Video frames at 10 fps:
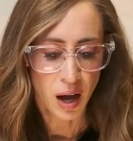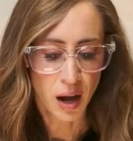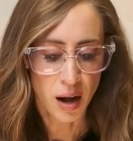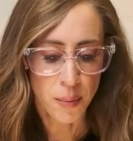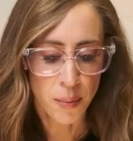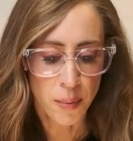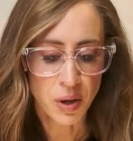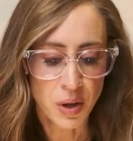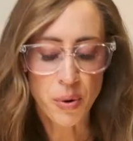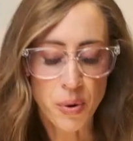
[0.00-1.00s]

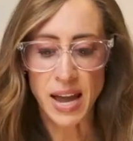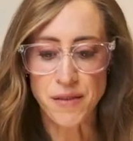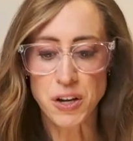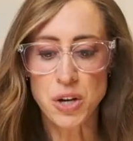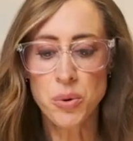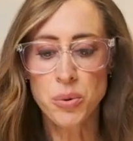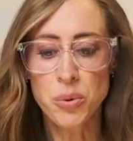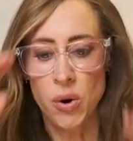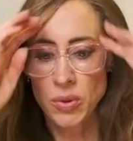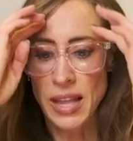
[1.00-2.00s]
Um, okay, if you
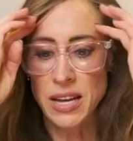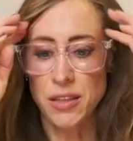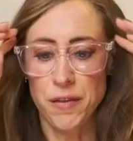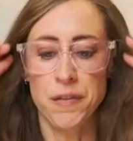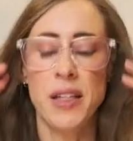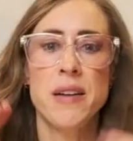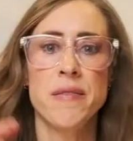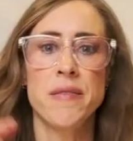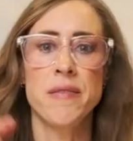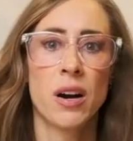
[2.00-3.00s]
don't like the
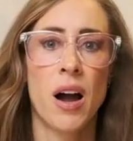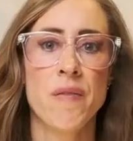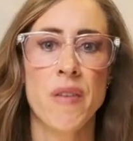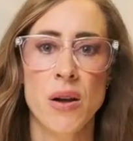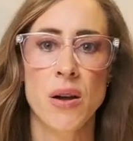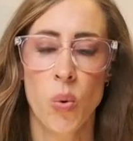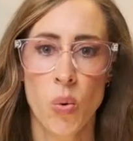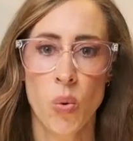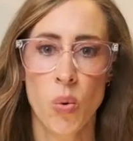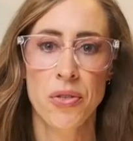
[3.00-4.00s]
flavor of a
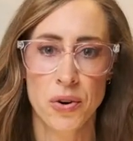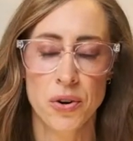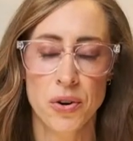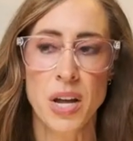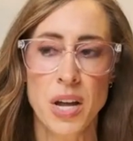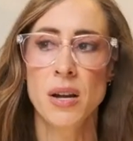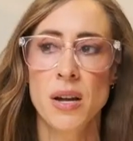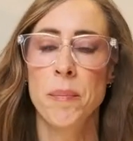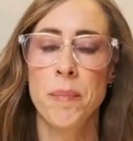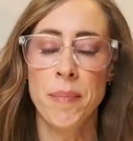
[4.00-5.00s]
Whole 30
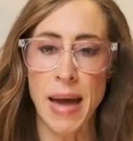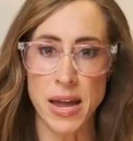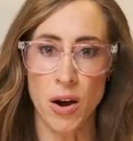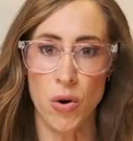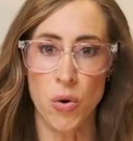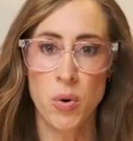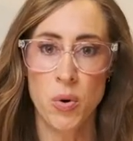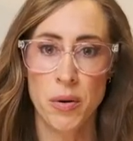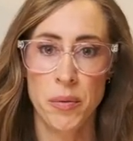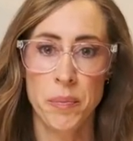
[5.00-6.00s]
mayo
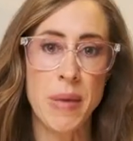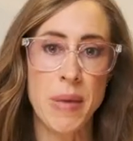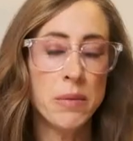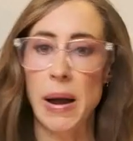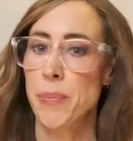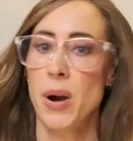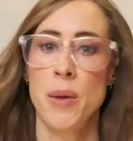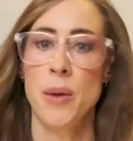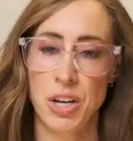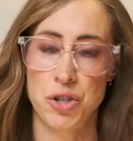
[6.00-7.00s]
made by
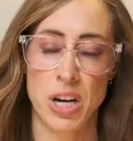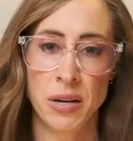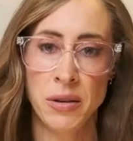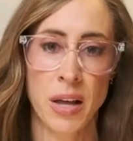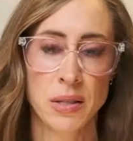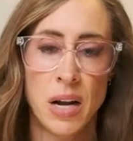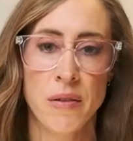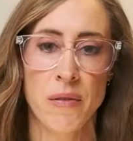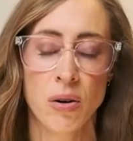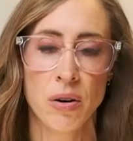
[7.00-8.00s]
Primal Kitchen, that's
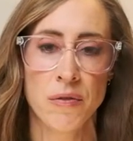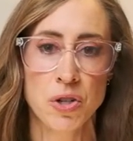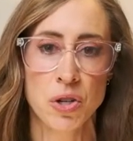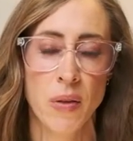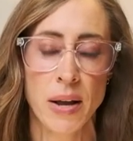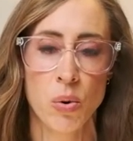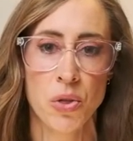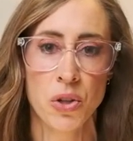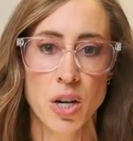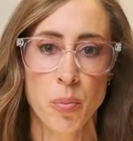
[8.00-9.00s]
kind of our official like
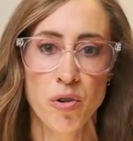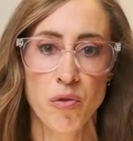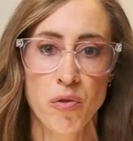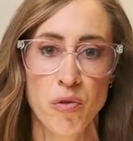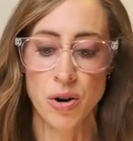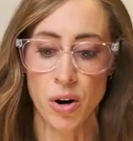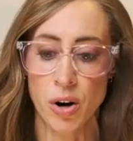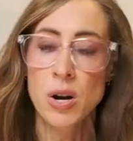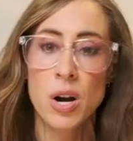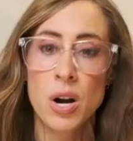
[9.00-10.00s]
Whole 30 approved
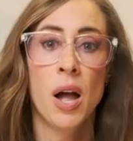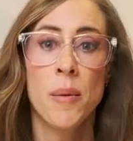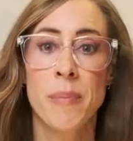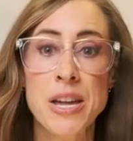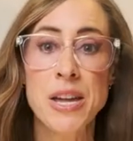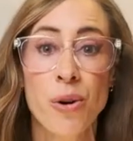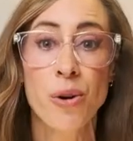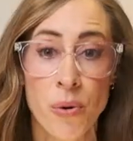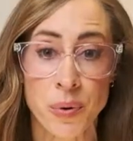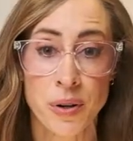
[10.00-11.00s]
partner, make
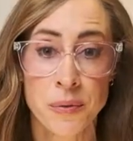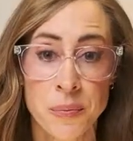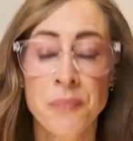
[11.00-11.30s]
your own.